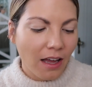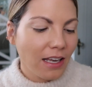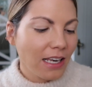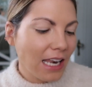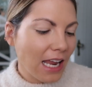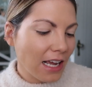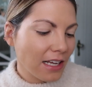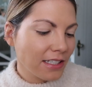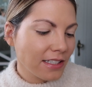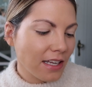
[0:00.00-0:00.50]

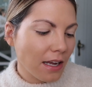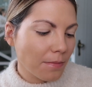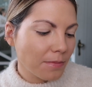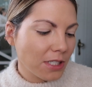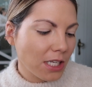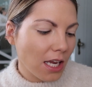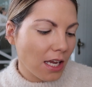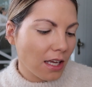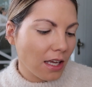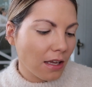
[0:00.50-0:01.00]
Next, I'm
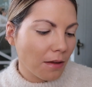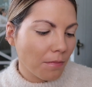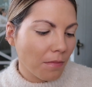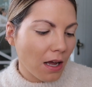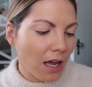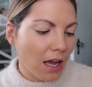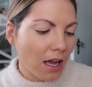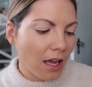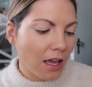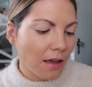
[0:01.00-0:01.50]
taking
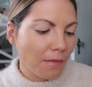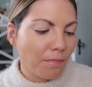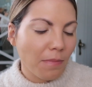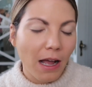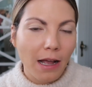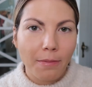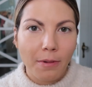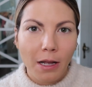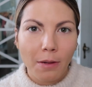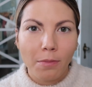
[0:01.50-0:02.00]
my
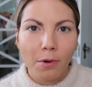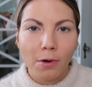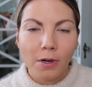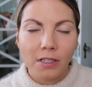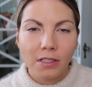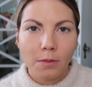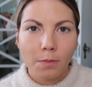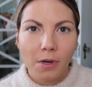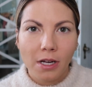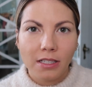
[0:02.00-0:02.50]
Bye Bye
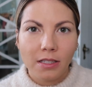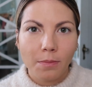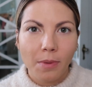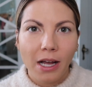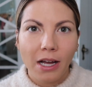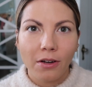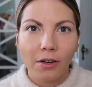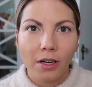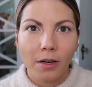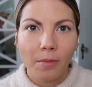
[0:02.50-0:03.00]
Porous Press
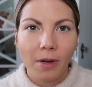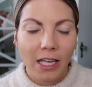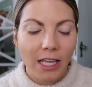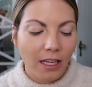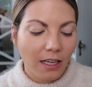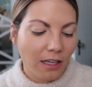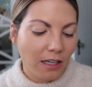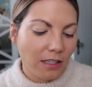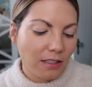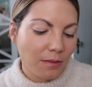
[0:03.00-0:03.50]
Powder by
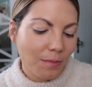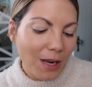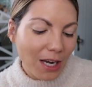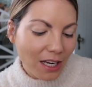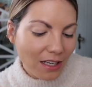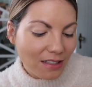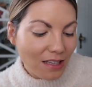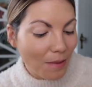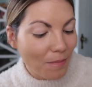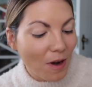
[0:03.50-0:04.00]
IT
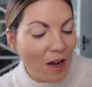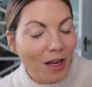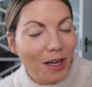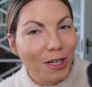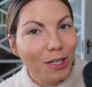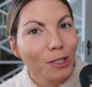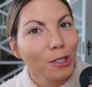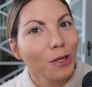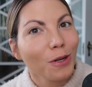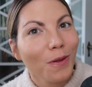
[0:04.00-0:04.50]
Cosmetics. I'm not
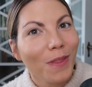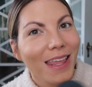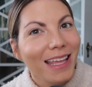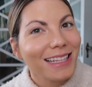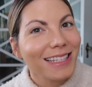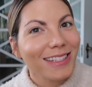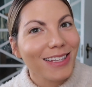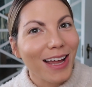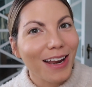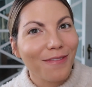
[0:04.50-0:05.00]
going to show you the
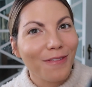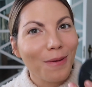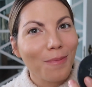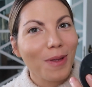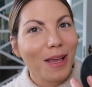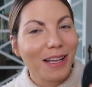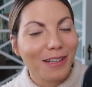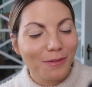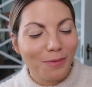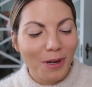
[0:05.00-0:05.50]
inside of it
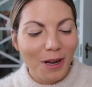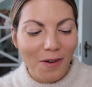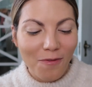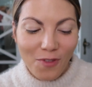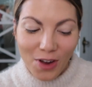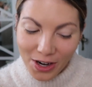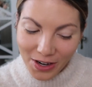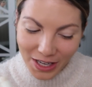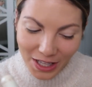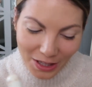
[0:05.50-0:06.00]
because we are
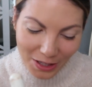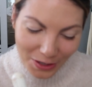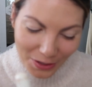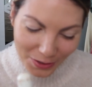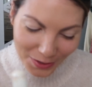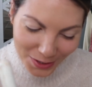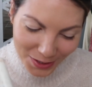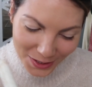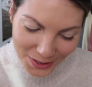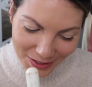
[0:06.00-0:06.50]
very
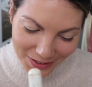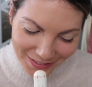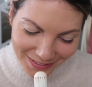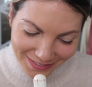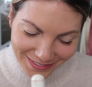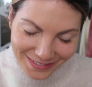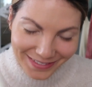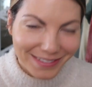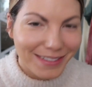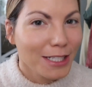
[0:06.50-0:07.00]
close
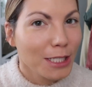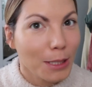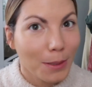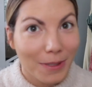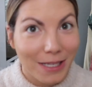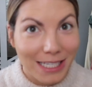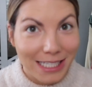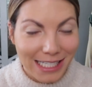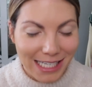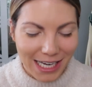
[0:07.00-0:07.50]
to
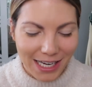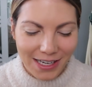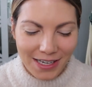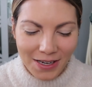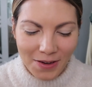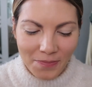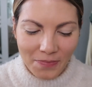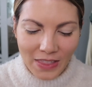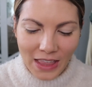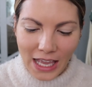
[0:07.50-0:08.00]
being done.